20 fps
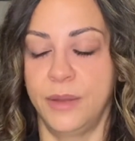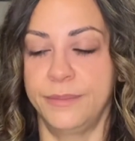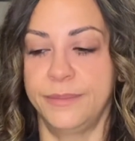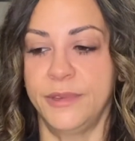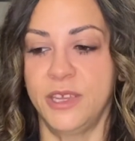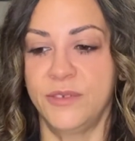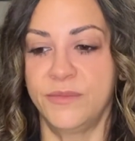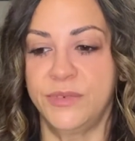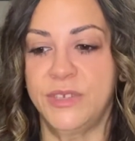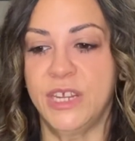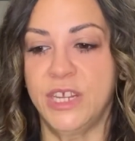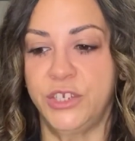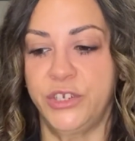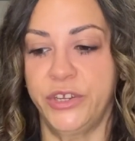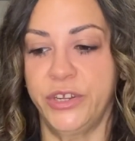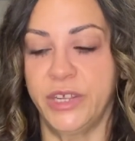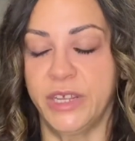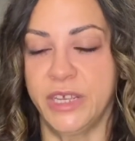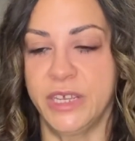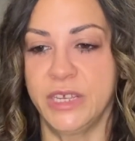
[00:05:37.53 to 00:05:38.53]

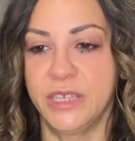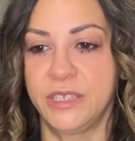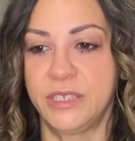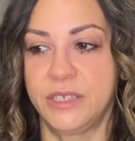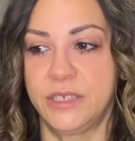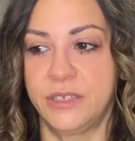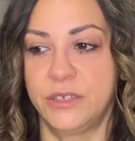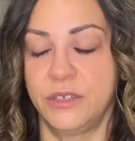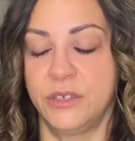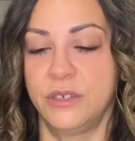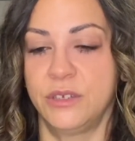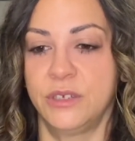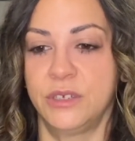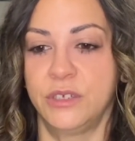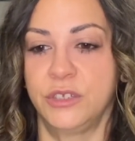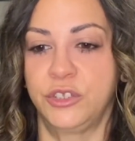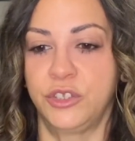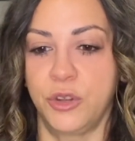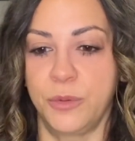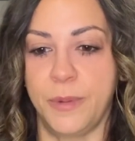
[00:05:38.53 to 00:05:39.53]
invitation links to
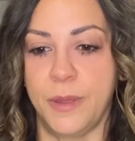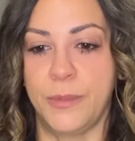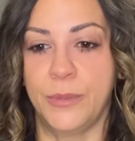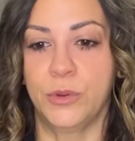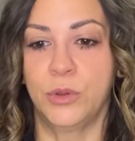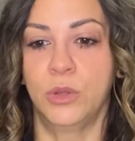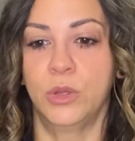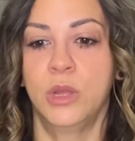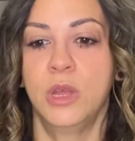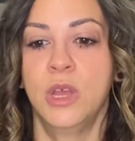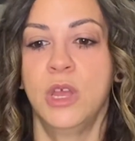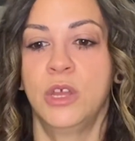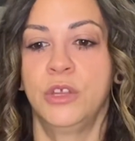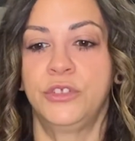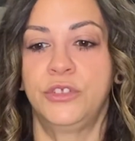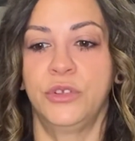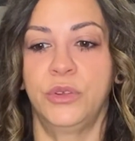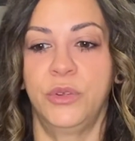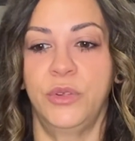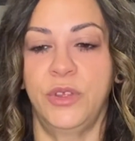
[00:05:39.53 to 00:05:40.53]
certain people
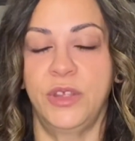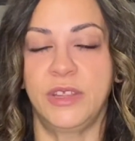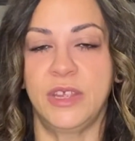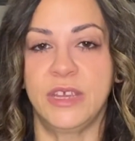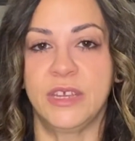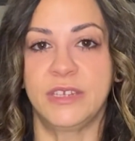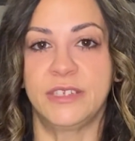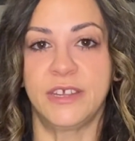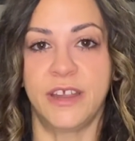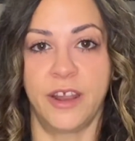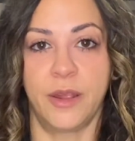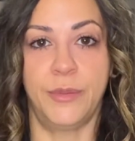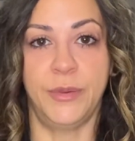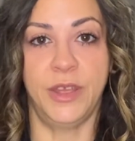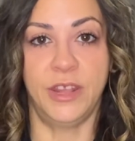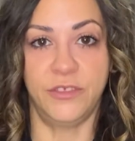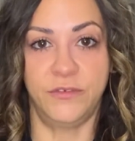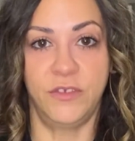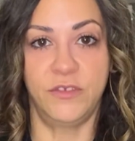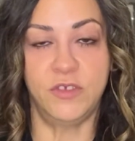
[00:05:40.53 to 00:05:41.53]
so that they can sign up and
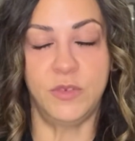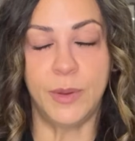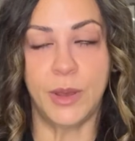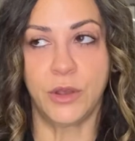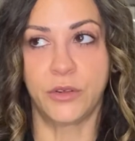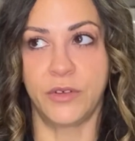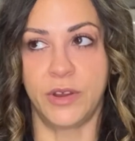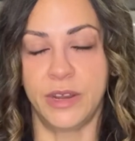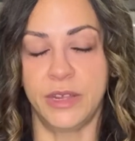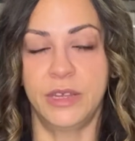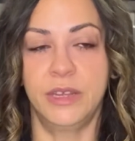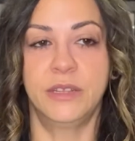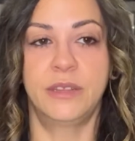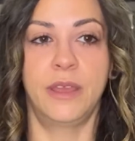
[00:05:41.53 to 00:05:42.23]
get this £50 credit.